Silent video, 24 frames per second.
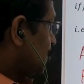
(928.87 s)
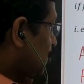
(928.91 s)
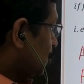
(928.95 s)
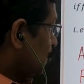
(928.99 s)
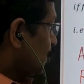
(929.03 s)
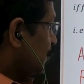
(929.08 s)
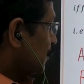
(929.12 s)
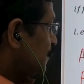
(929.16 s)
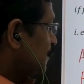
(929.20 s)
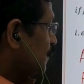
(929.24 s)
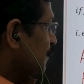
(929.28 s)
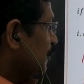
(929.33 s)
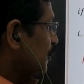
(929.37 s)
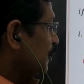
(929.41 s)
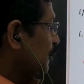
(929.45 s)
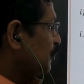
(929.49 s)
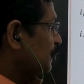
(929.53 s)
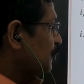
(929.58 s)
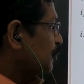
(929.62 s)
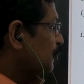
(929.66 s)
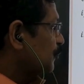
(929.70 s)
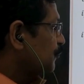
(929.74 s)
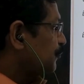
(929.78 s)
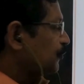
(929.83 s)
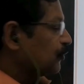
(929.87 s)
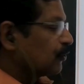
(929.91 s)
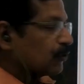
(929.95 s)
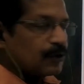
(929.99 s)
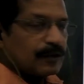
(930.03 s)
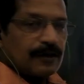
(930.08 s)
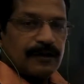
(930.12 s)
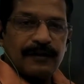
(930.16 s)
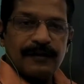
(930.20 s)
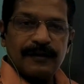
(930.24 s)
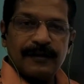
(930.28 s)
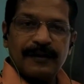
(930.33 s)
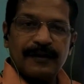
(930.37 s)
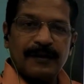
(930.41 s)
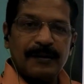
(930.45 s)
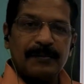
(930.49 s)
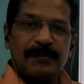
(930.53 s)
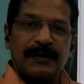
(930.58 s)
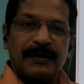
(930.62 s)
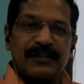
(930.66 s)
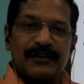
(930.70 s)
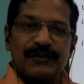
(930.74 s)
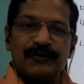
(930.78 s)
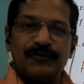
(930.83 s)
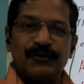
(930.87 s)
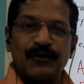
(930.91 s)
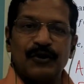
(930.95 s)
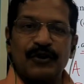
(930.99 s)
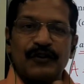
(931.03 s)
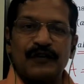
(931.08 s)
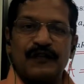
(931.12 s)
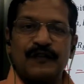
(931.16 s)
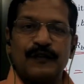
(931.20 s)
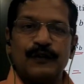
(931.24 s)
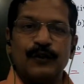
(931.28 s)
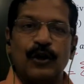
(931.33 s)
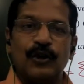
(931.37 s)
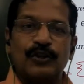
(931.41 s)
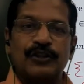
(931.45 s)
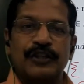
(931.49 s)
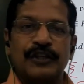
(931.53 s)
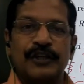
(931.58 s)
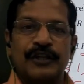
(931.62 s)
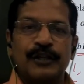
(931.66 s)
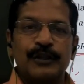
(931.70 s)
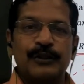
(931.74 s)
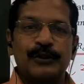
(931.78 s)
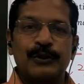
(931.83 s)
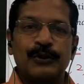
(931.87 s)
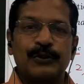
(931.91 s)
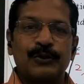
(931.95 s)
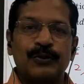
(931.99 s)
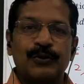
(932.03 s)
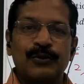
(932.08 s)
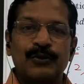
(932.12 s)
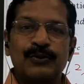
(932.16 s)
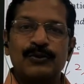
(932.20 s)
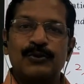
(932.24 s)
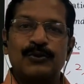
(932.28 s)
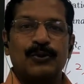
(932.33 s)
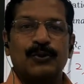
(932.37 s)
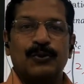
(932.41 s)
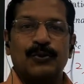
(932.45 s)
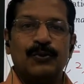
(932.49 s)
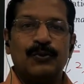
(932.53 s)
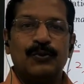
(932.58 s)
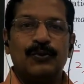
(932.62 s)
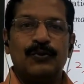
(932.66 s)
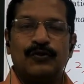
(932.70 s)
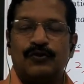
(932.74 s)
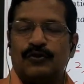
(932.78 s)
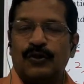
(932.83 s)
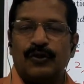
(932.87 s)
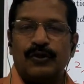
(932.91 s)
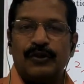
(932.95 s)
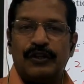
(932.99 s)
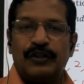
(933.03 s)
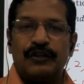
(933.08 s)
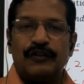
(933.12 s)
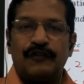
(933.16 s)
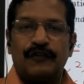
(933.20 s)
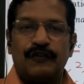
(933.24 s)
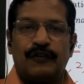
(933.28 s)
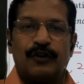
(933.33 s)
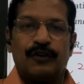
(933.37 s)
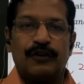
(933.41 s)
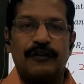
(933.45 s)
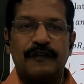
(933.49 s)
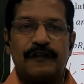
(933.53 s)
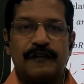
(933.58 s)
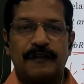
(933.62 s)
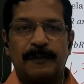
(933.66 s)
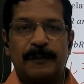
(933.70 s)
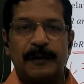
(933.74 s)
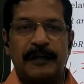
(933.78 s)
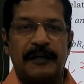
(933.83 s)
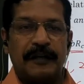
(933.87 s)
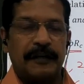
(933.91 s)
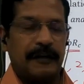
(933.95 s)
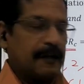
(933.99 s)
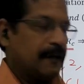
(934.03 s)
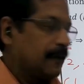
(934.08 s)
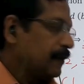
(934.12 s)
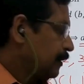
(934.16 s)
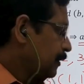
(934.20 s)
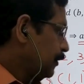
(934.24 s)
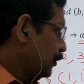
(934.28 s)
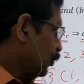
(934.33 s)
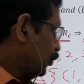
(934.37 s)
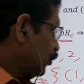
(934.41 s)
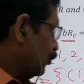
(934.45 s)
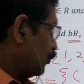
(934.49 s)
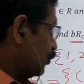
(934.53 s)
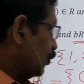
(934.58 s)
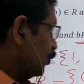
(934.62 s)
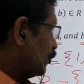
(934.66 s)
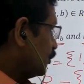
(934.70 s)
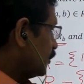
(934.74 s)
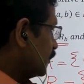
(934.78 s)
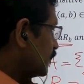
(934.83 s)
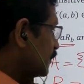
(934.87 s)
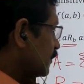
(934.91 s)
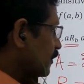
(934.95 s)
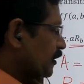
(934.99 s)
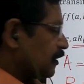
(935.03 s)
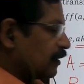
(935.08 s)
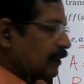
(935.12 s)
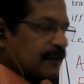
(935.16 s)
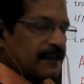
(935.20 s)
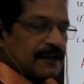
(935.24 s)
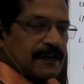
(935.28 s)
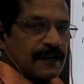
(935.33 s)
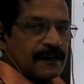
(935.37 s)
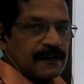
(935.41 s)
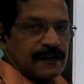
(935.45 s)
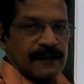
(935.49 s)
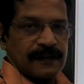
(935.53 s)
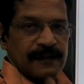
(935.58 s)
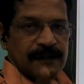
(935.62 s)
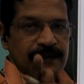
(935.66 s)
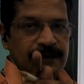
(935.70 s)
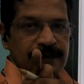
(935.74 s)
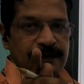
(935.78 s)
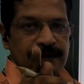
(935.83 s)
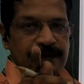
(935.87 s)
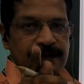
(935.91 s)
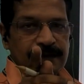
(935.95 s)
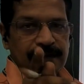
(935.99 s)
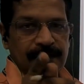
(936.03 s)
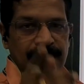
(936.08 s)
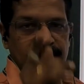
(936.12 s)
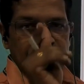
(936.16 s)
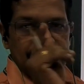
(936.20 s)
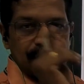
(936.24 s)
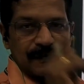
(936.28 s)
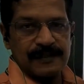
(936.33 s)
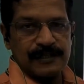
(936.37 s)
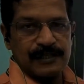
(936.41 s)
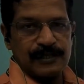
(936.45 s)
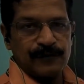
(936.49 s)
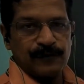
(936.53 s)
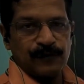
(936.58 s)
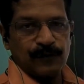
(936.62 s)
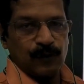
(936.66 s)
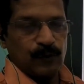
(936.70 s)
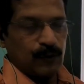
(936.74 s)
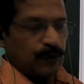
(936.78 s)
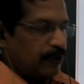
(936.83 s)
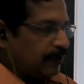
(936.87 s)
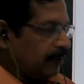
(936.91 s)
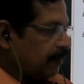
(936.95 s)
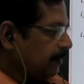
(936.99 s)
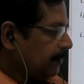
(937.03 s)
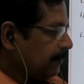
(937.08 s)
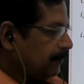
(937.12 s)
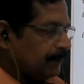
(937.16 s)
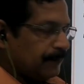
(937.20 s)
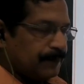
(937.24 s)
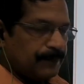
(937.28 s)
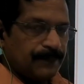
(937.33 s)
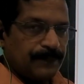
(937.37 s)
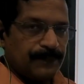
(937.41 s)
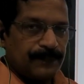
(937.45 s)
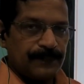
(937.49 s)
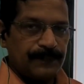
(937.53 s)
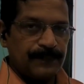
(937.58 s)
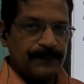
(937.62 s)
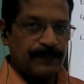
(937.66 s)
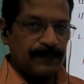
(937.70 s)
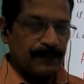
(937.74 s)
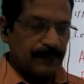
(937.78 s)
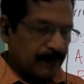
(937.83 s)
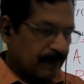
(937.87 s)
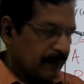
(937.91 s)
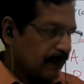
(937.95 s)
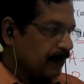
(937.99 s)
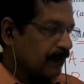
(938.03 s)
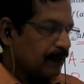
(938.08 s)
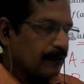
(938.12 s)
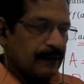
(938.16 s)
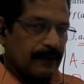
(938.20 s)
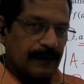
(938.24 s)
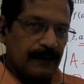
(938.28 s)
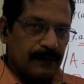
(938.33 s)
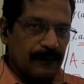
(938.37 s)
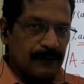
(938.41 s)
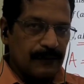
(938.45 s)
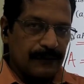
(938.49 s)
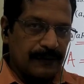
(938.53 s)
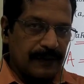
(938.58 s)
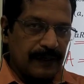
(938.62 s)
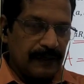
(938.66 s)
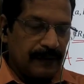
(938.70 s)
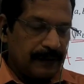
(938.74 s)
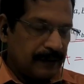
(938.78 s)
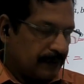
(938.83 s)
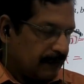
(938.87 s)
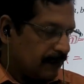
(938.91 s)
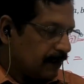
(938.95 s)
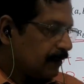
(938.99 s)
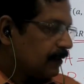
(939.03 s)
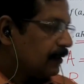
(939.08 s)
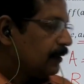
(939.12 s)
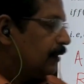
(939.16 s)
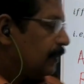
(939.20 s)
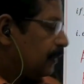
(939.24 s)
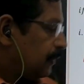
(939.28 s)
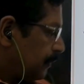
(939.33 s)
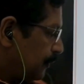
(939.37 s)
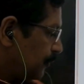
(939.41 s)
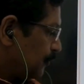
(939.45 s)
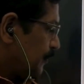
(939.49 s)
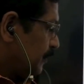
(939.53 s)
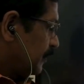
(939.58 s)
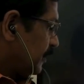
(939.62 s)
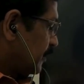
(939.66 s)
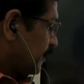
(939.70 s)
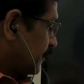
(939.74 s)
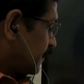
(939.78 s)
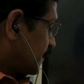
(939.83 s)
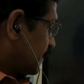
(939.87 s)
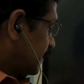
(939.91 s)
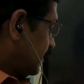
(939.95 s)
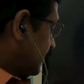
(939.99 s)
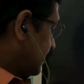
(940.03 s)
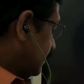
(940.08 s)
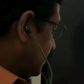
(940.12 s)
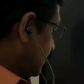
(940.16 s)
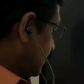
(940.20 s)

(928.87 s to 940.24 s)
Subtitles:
2 is related to 4. But 4 is not related to 2. So it is not symmetric. So this relation is a transitive only. Okay. Now let us